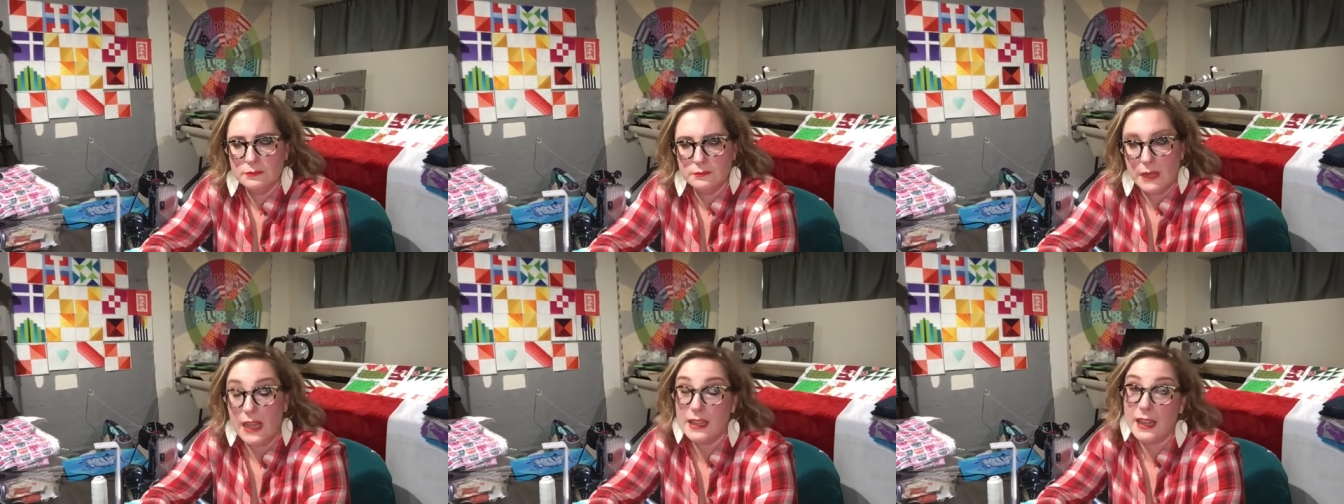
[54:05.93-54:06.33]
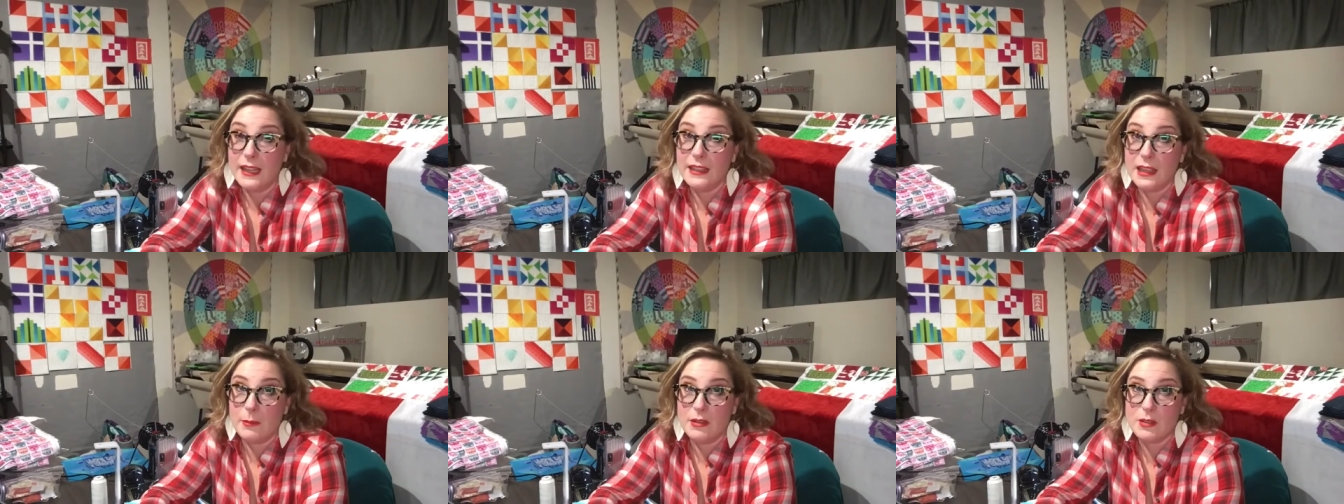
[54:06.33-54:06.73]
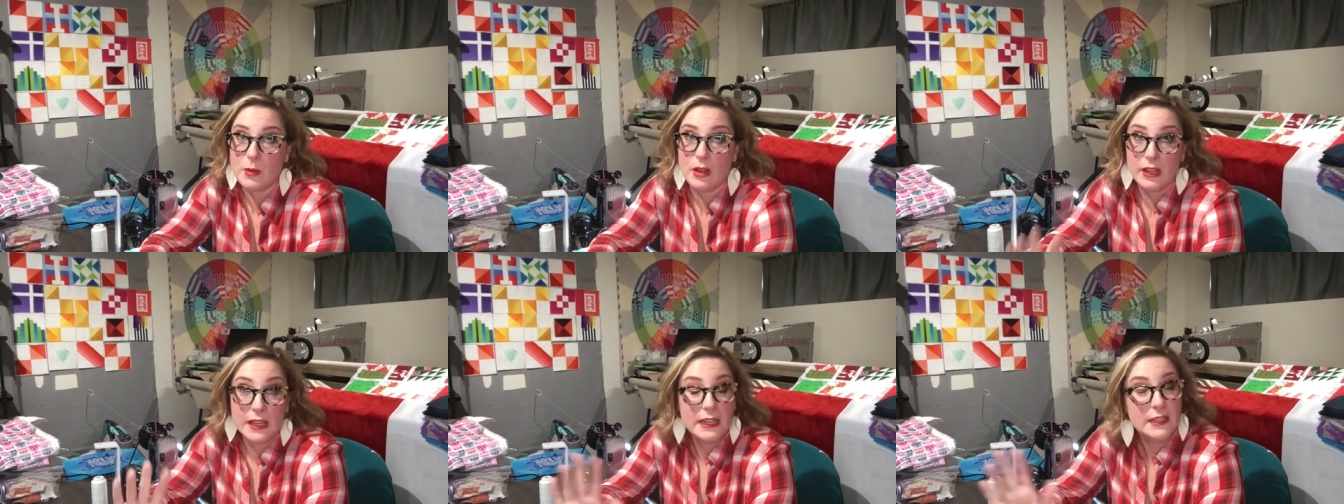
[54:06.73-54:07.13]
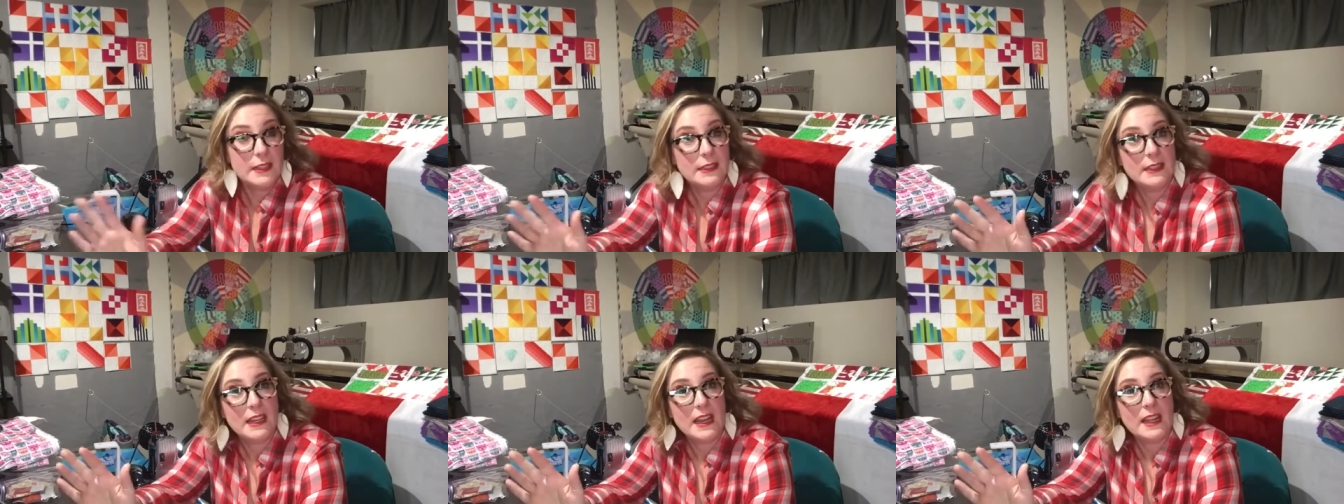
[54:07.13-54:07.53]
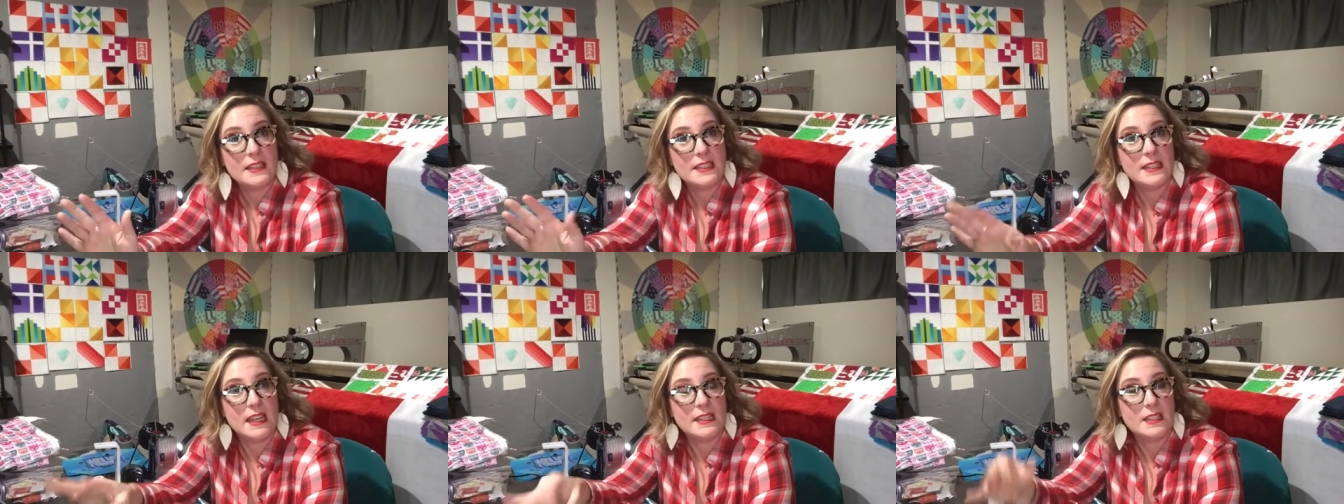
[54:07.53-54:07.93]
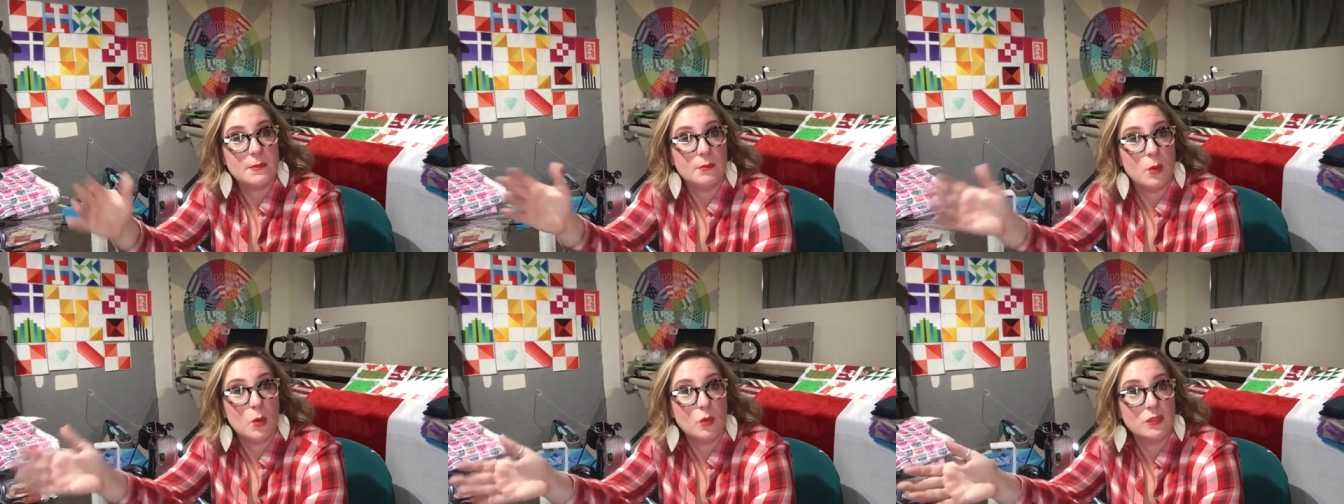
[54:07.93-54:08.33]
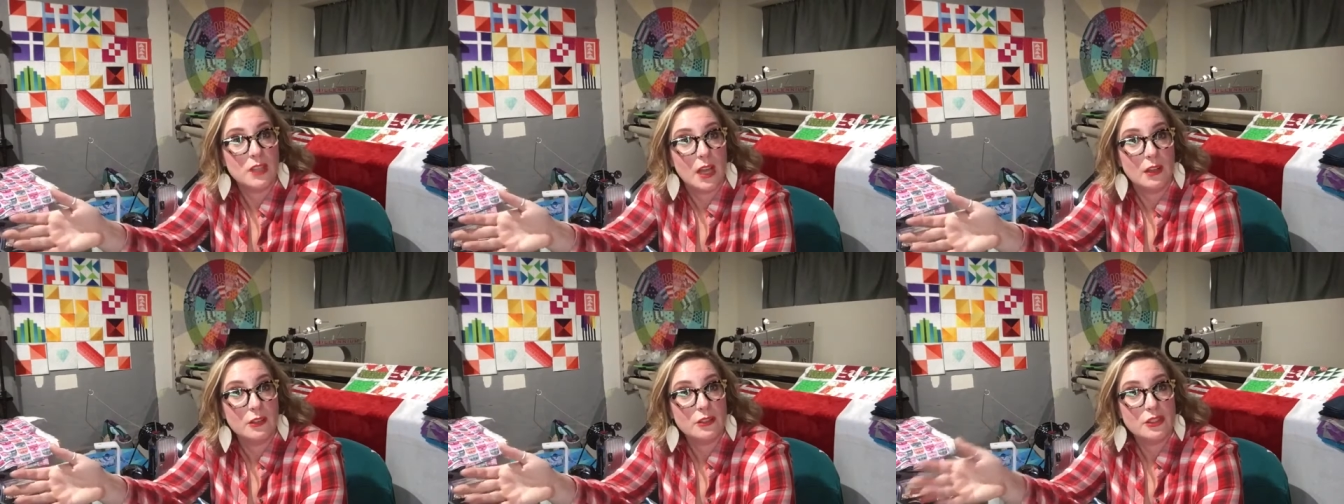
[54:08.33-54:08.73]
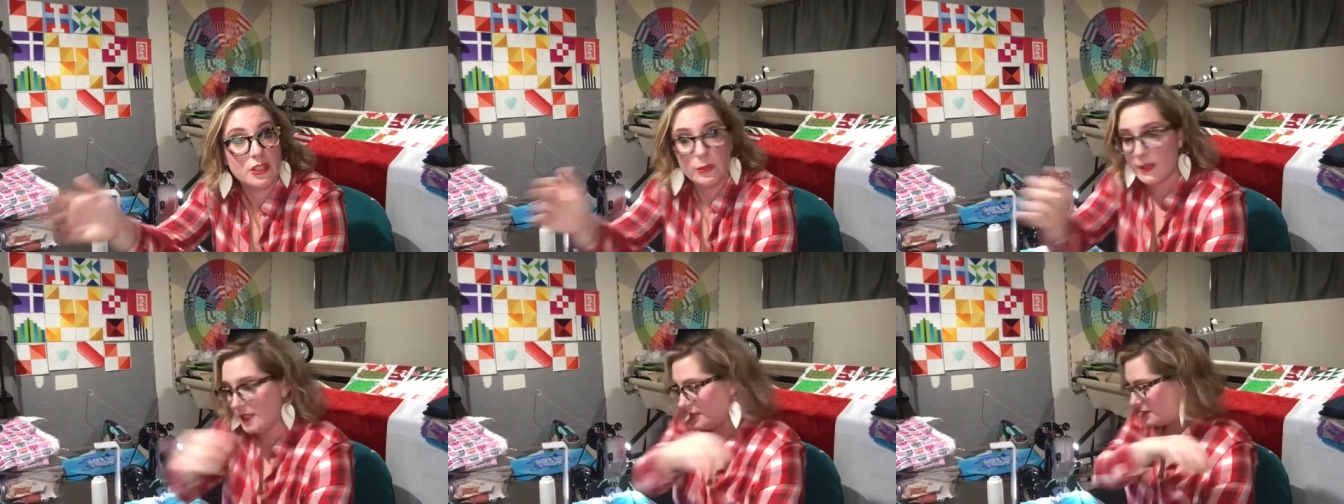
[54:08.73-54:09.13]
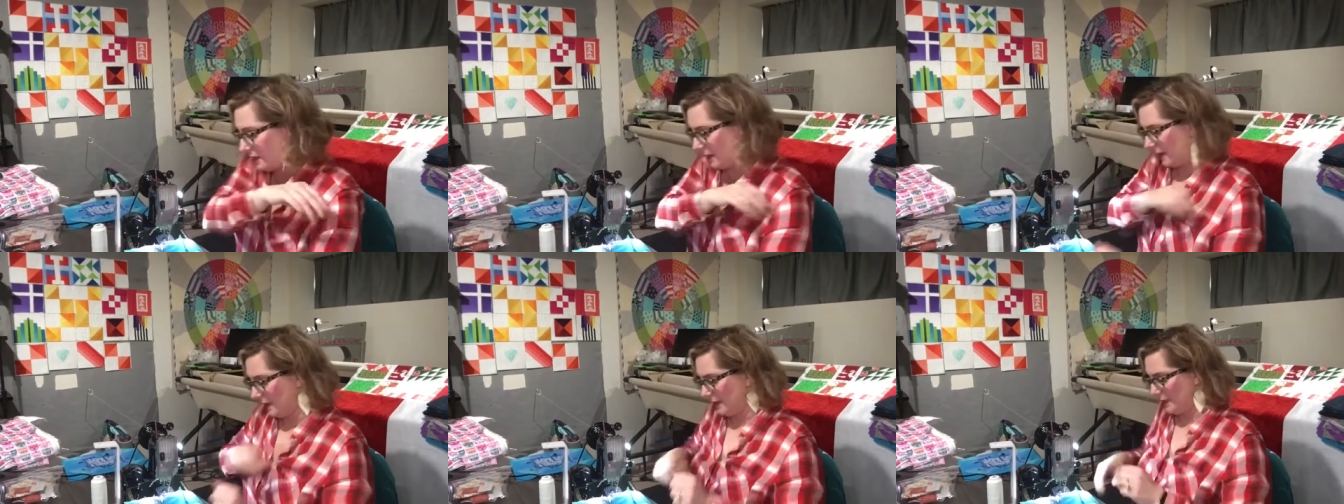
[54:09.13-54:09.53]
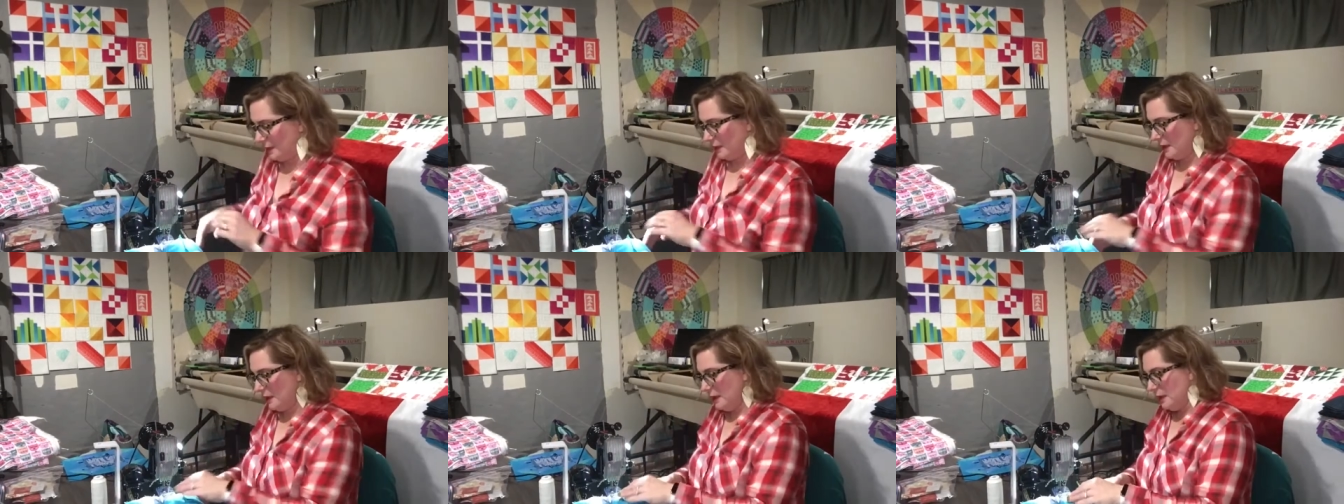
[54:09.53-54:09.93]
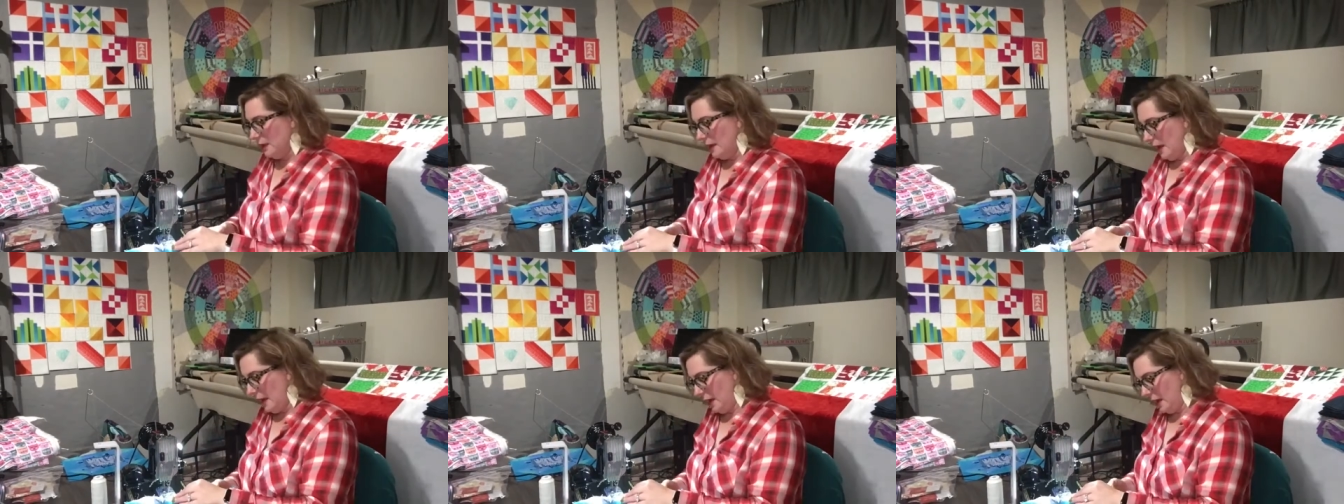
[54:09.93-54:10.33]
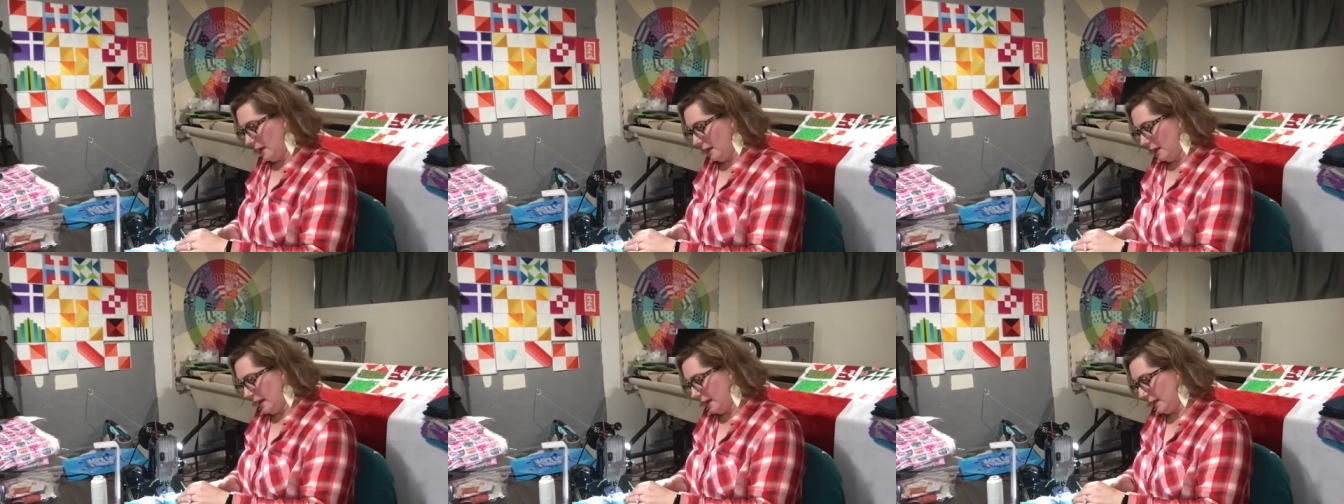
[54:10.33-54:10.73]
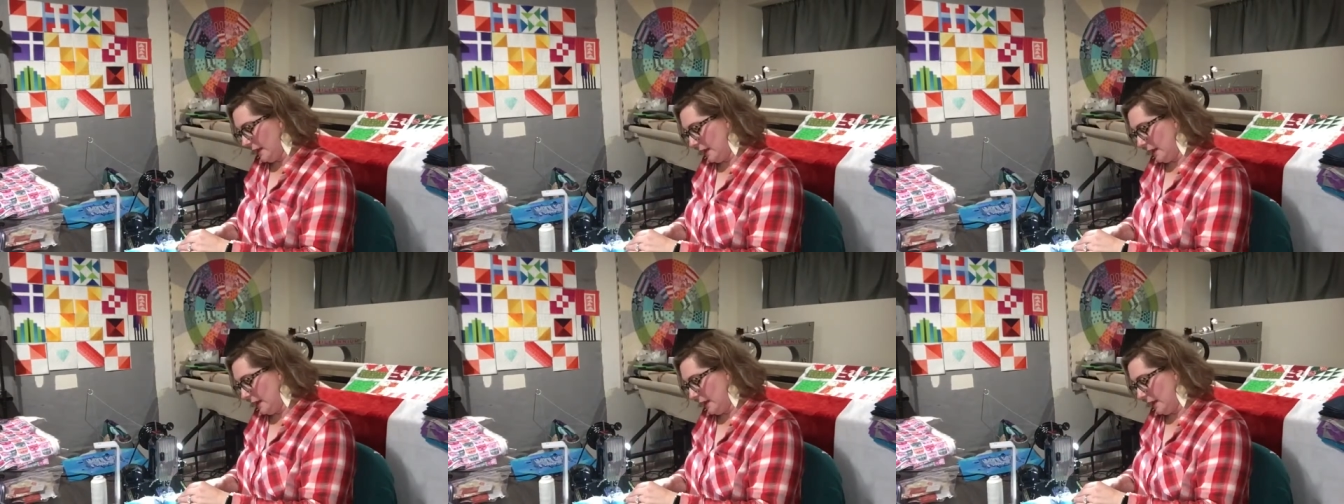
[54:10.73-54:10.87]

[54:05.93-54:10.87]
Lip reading: I like them as well. Anything that has a nice, bold color to it, and a